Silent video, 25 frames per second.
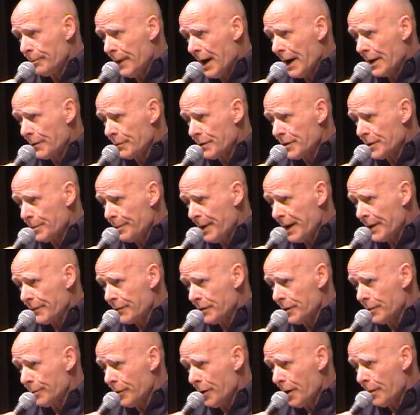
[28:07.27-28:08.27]
man with a
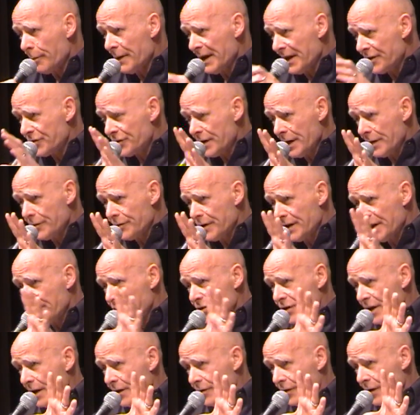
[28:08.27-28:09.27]
petrol bomb, etc.,
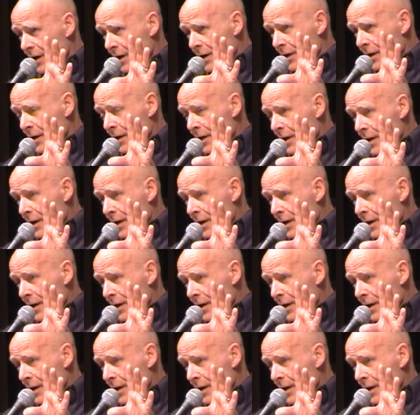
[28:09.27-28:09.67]
etc.